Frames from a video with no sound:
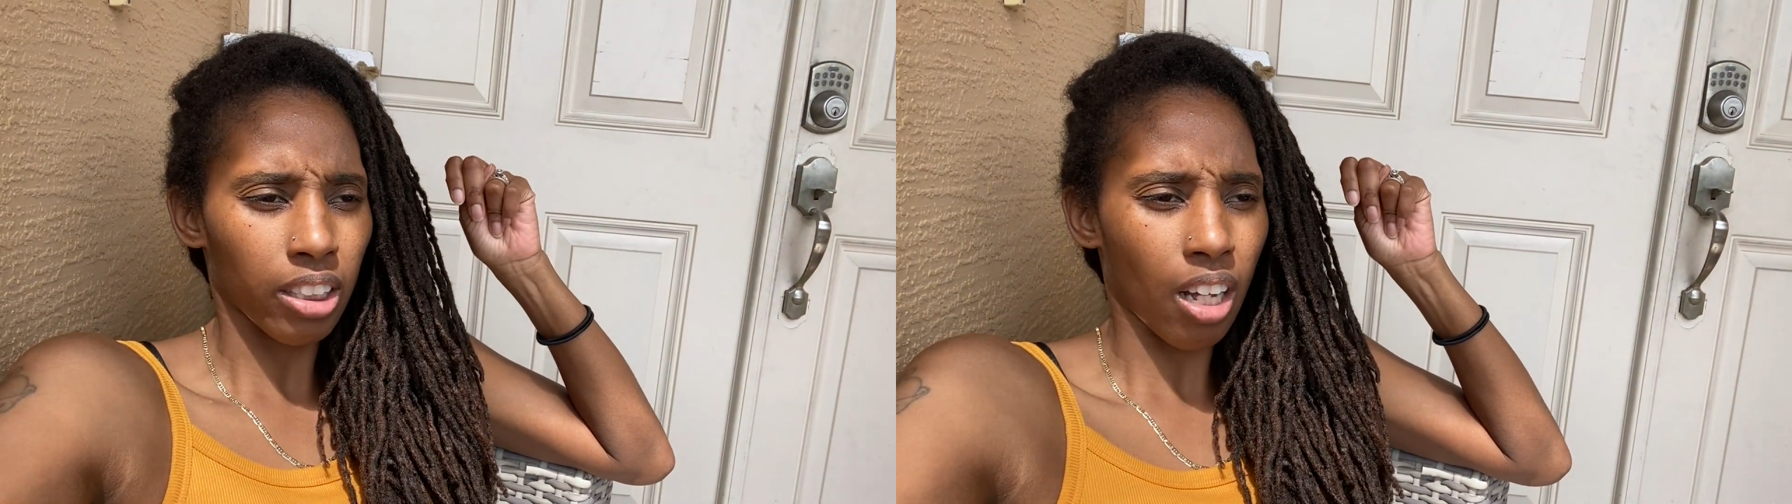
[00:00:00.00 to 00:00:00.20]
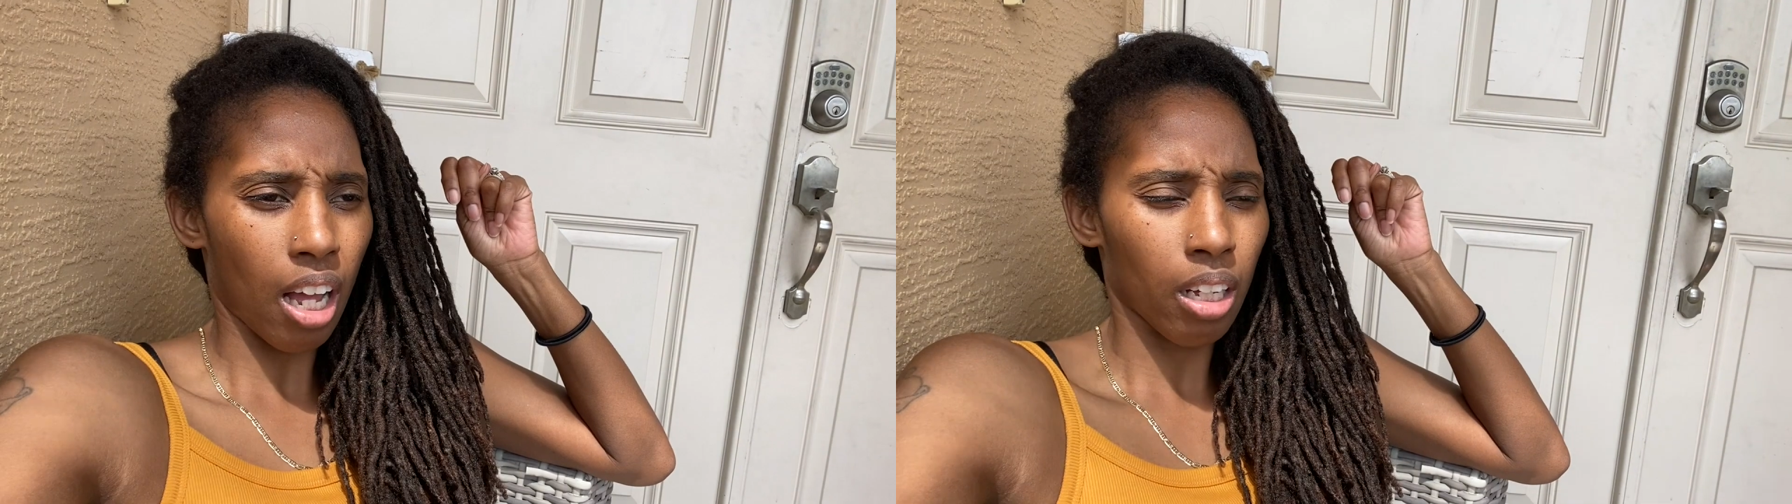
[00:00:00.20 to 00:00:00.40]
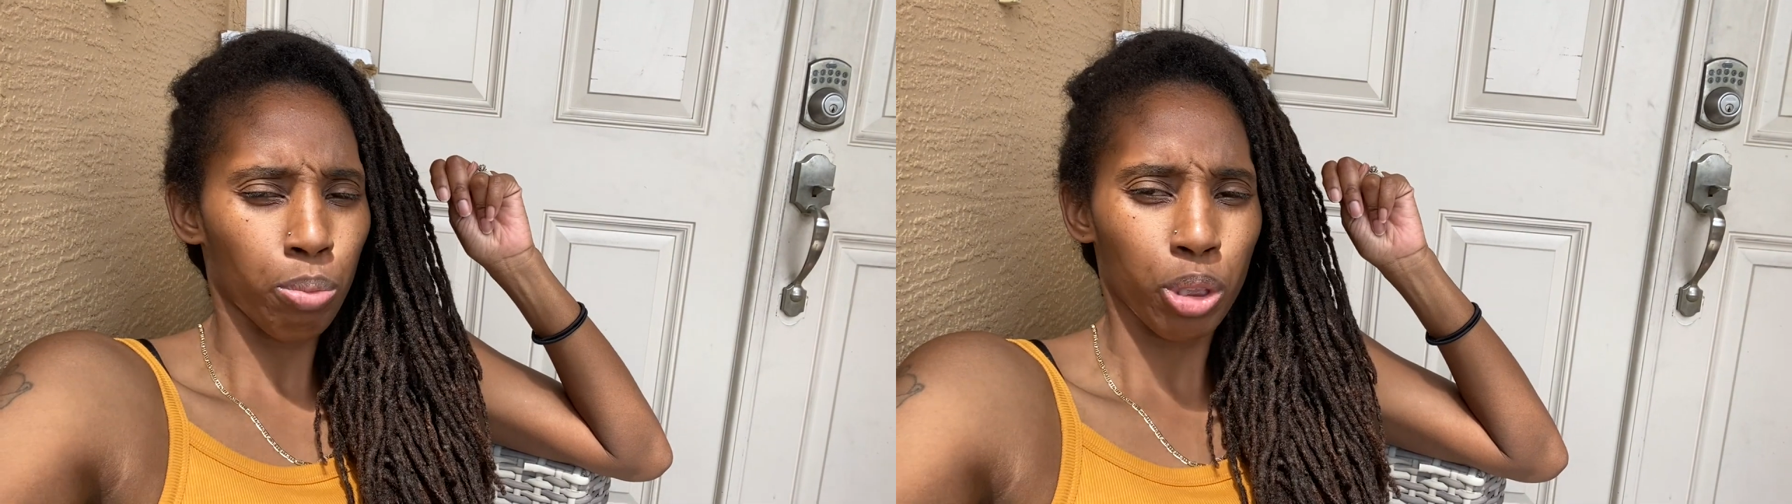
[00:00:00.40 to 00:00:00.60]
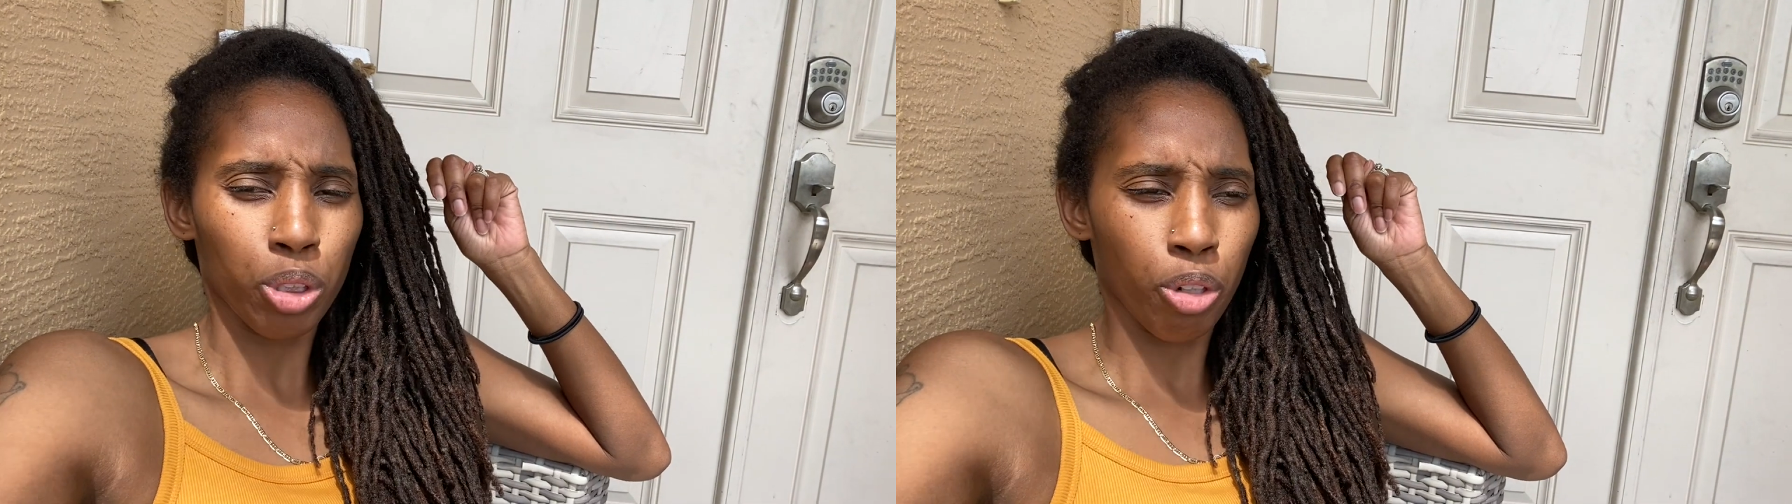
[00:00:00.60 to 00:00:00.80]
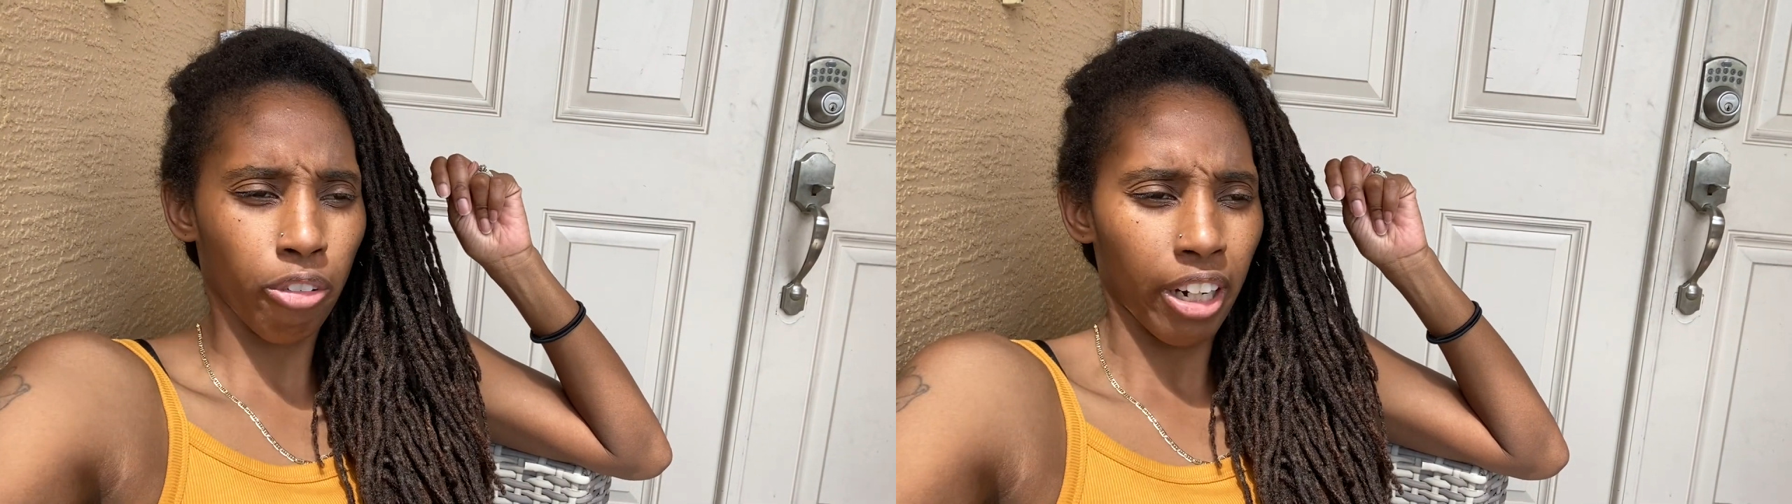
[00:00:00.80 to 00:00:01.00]
just call him
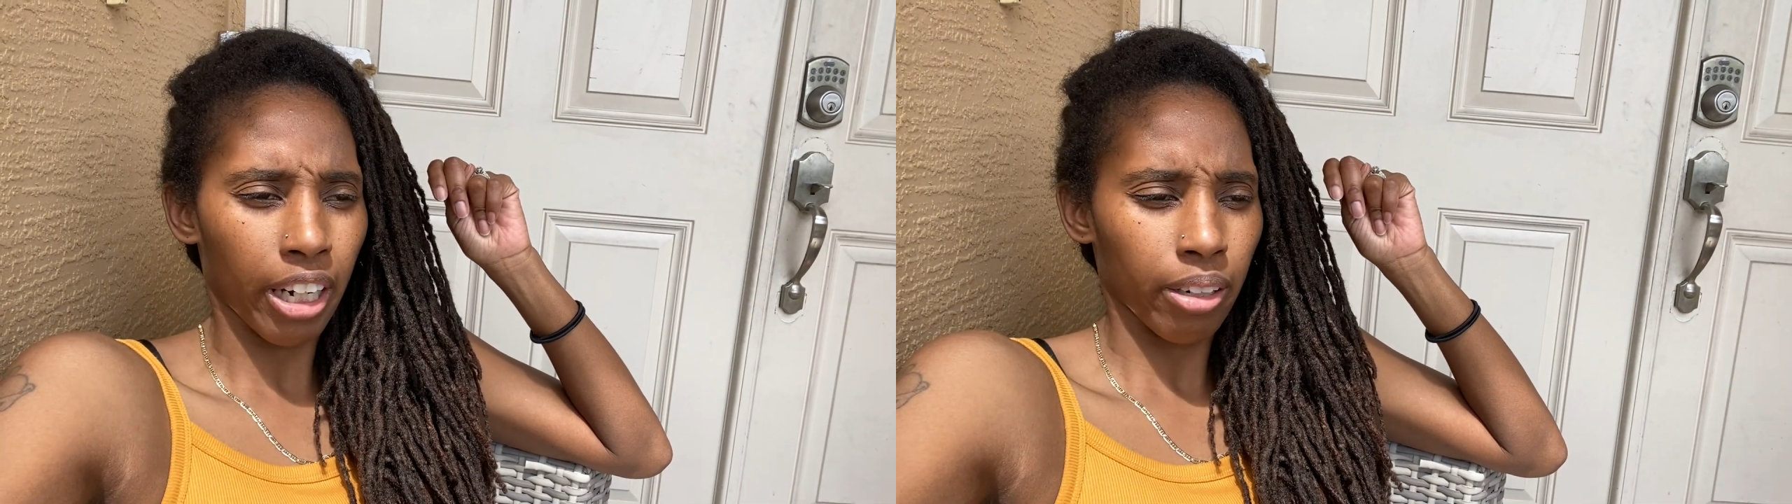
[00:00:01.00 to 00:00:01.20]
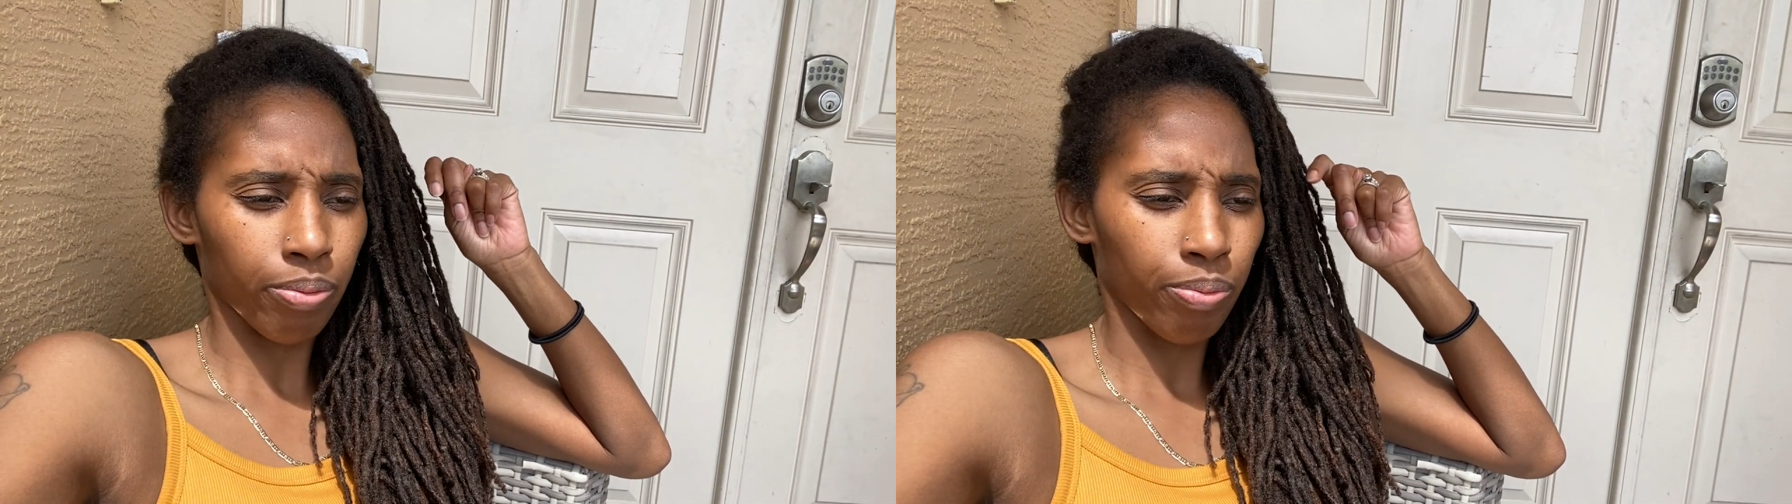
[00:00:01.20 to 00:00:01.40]
Mr. Green.